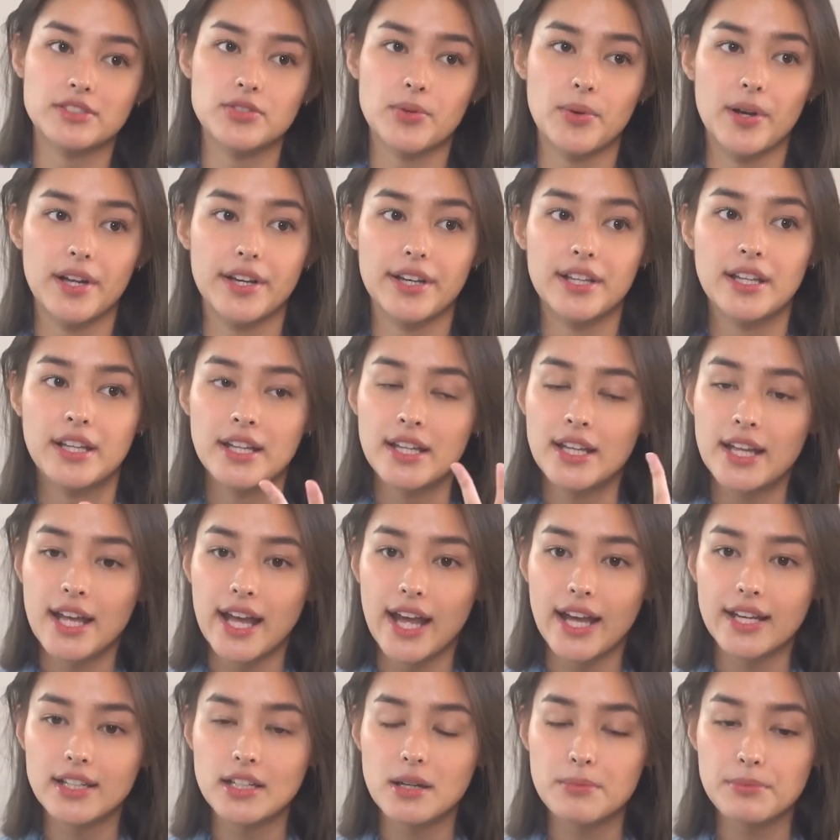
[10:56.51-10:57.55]
Swan.
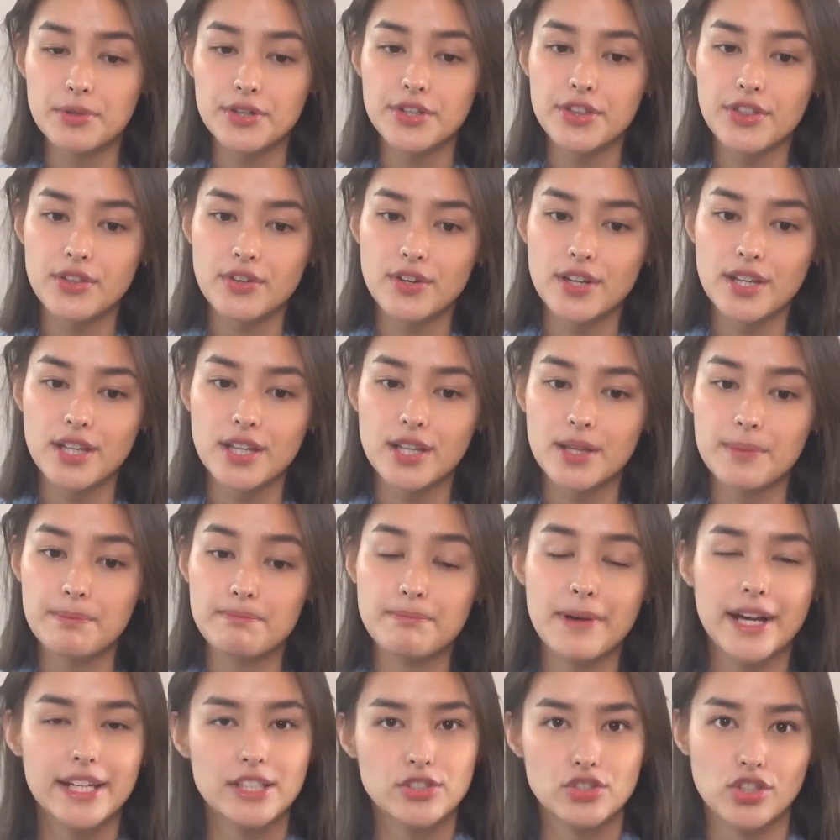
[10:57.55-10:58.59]
And number 3,
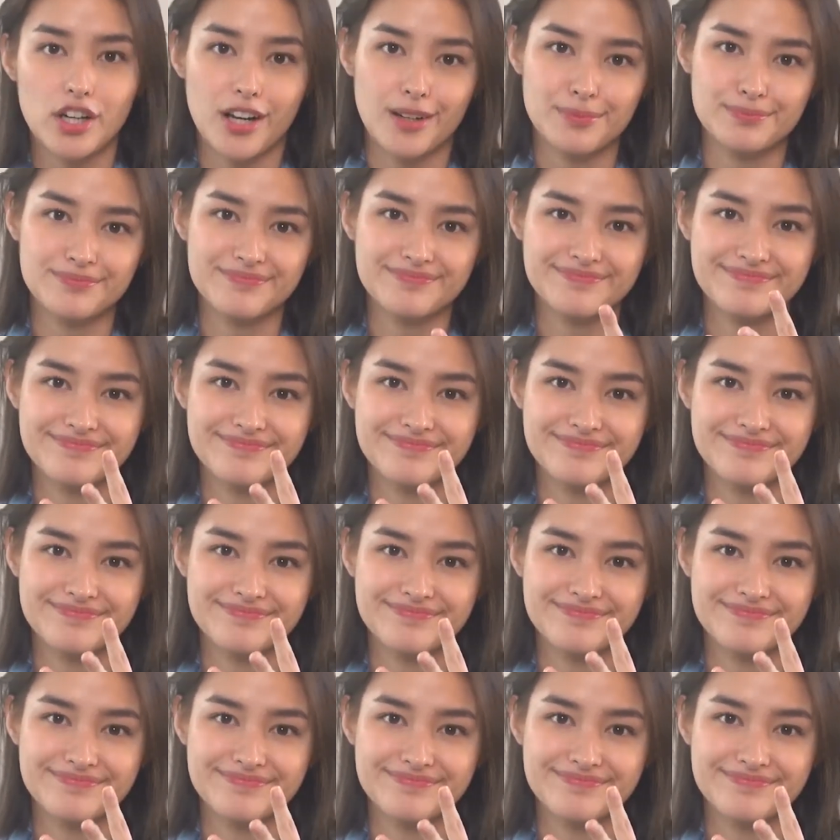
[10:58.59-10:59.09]
Mic Drop.